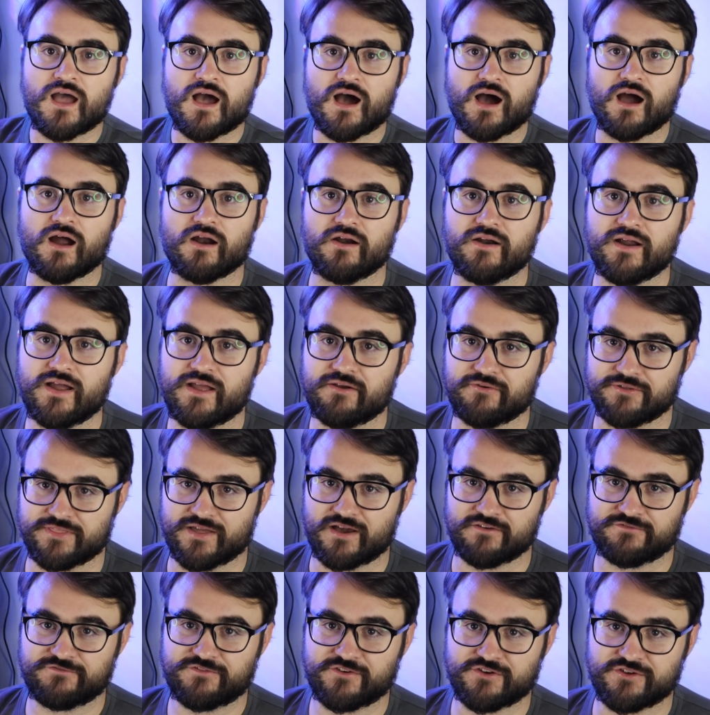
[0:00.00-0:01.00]
Alright,
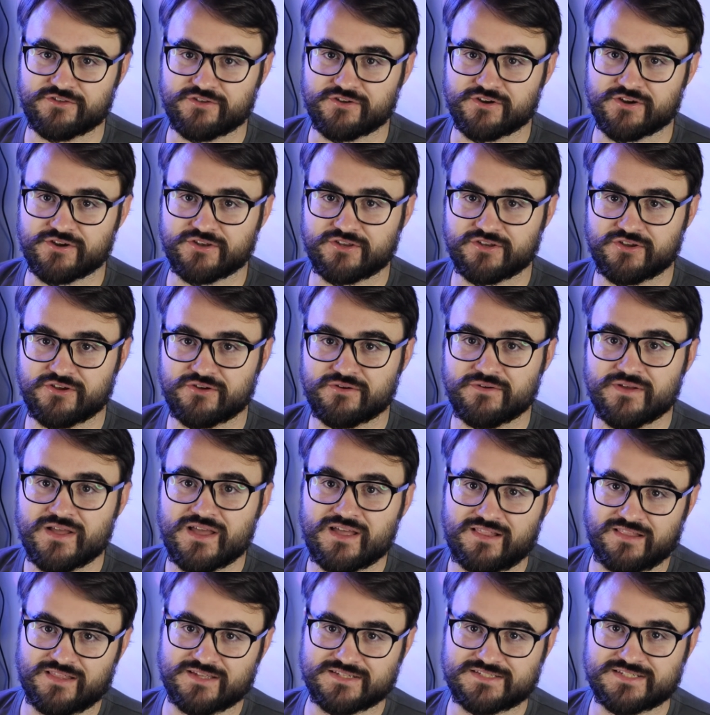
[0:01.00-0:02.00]
without further ado,
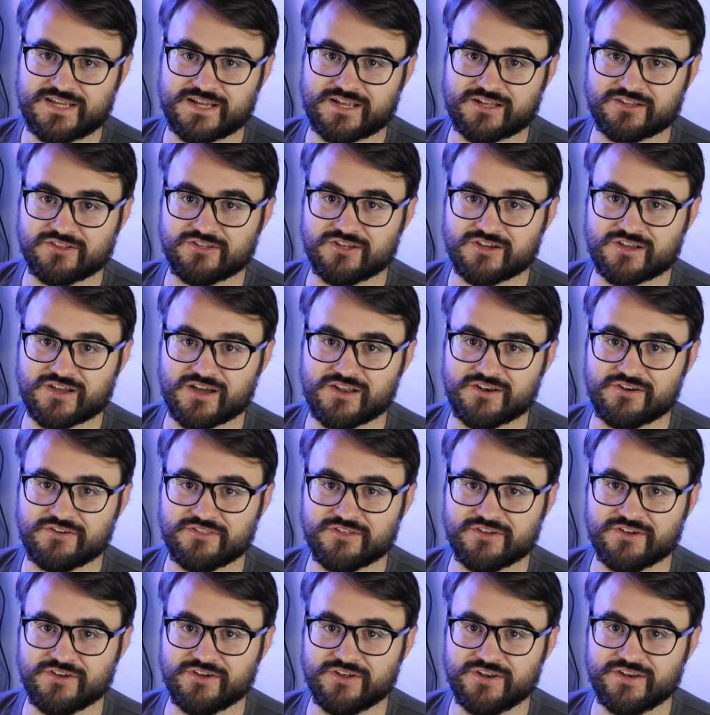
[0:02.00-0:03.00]
let's take a look under
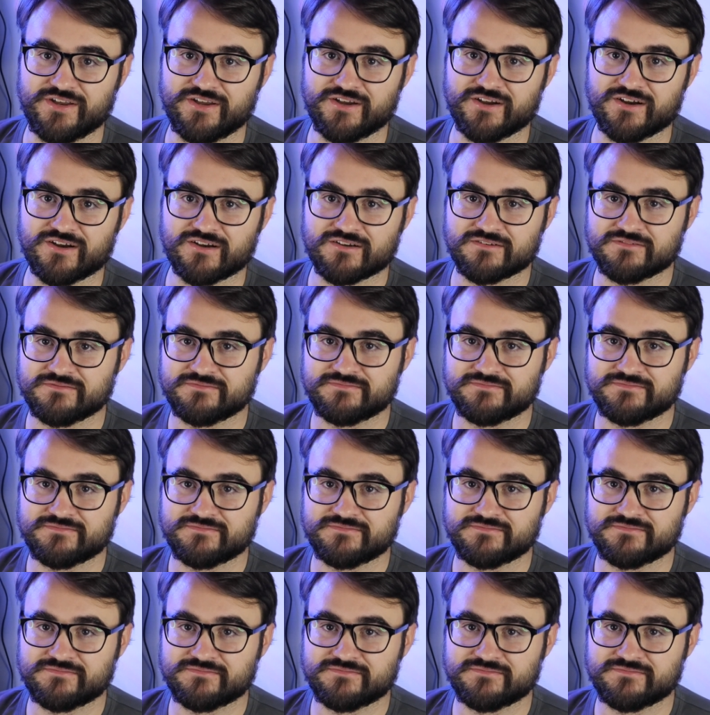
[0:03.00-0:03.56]
the hood here.